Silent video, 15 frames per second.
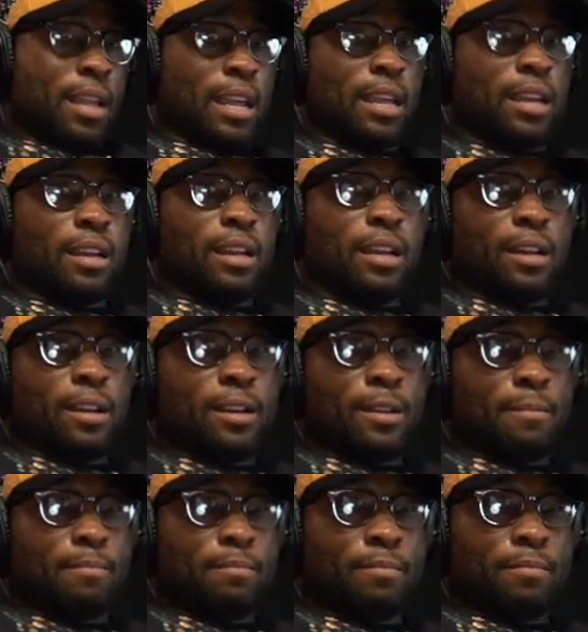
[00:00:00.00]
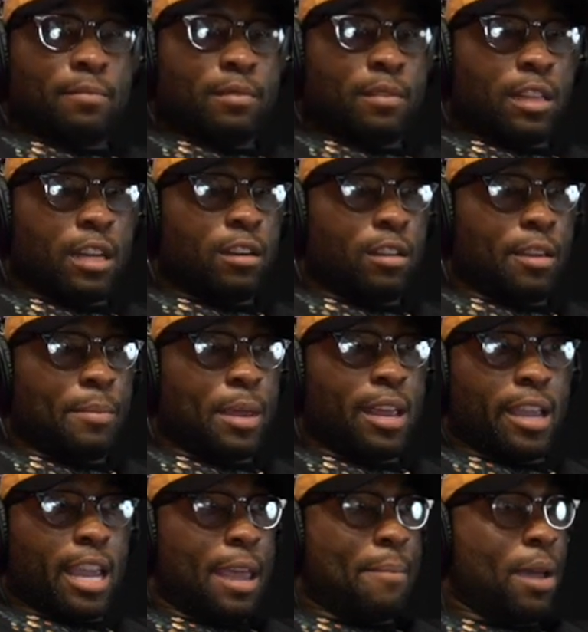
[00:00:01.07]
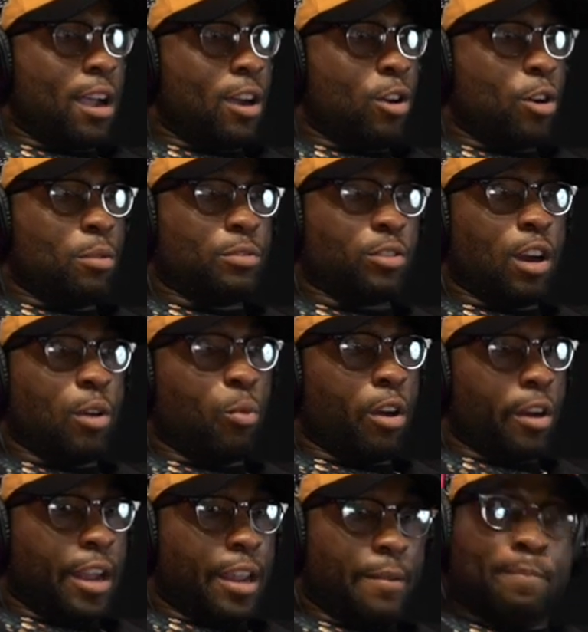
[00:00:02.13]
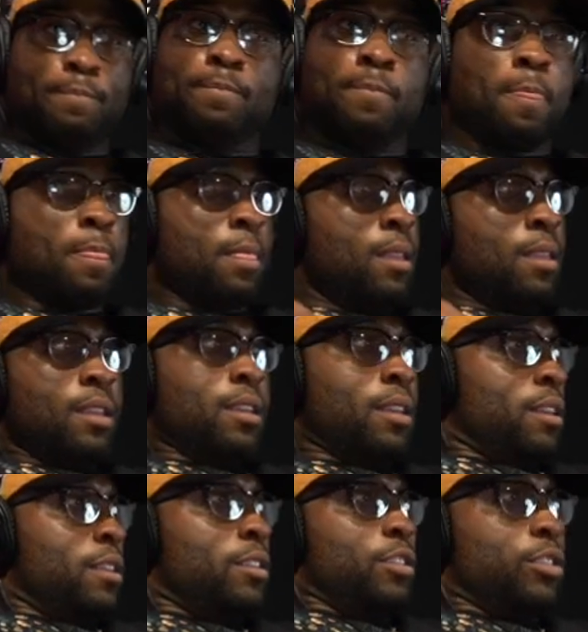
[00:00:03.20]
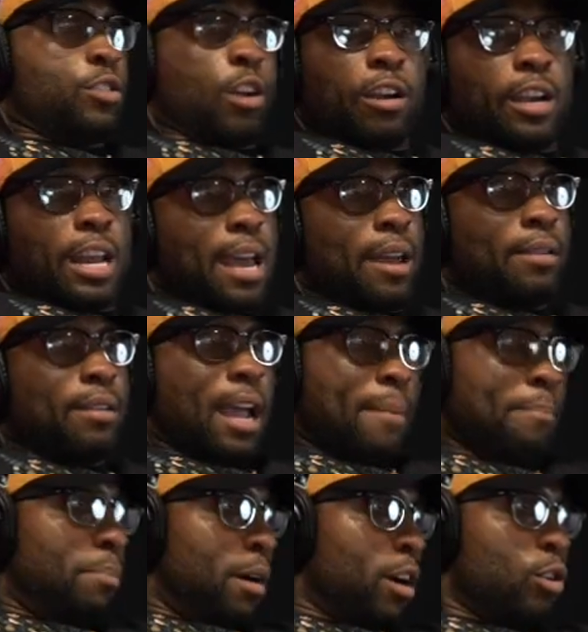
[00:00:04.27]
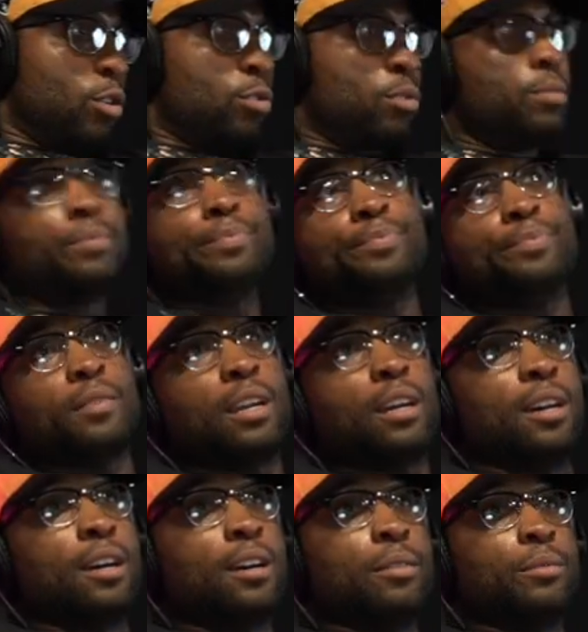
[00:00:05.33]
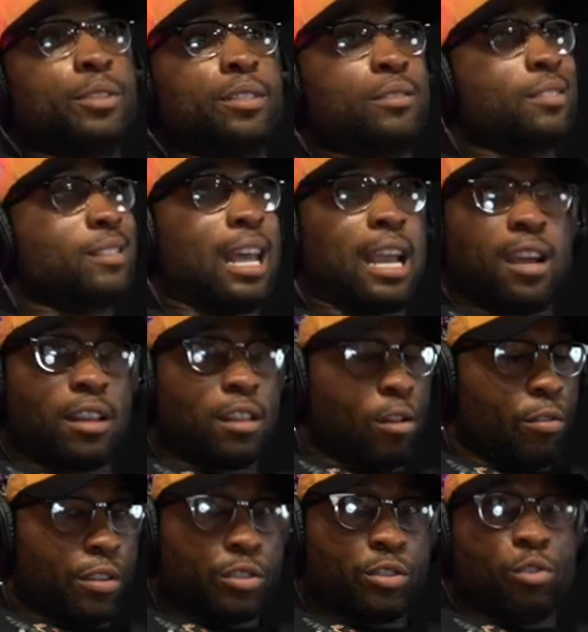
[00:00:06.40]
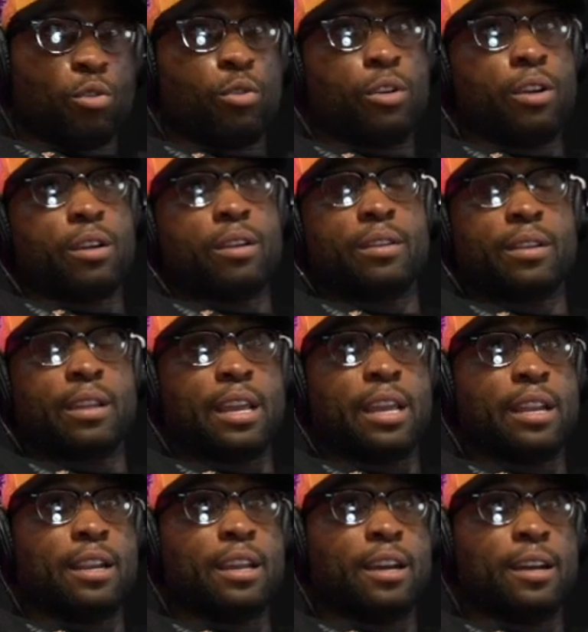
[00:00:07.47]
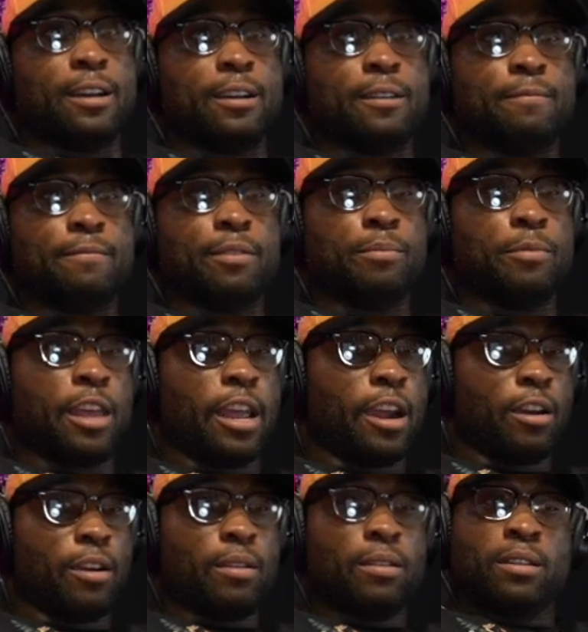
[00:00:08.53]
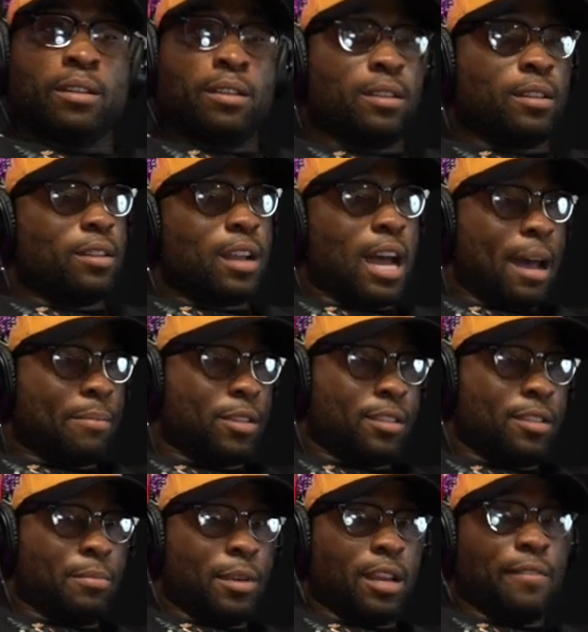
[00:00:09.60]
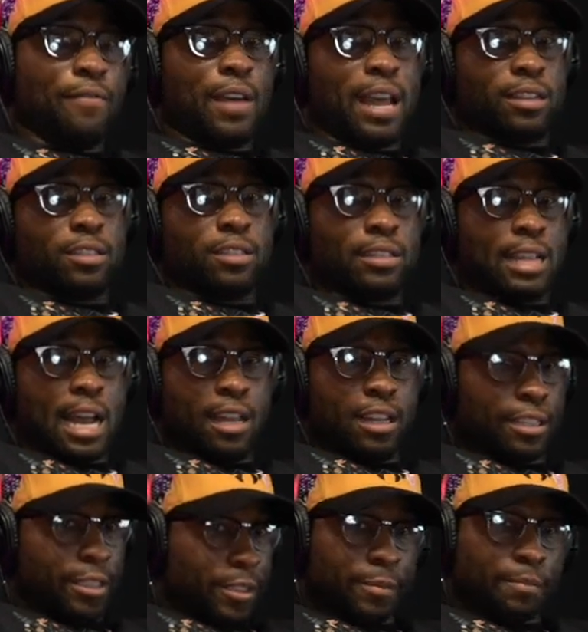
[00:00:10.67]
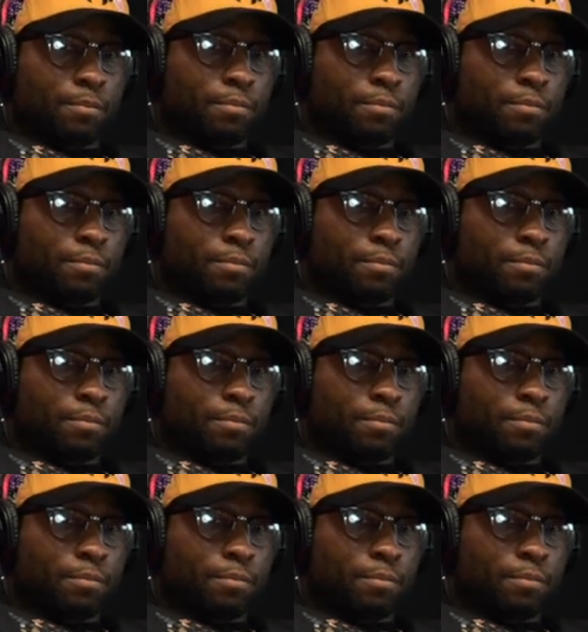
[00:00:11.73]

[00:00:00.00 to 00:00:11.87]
and um literally man came back home, started working. Started at at Buckle, um, which is like a clothing store and um, from there hopped into being a fashion stylist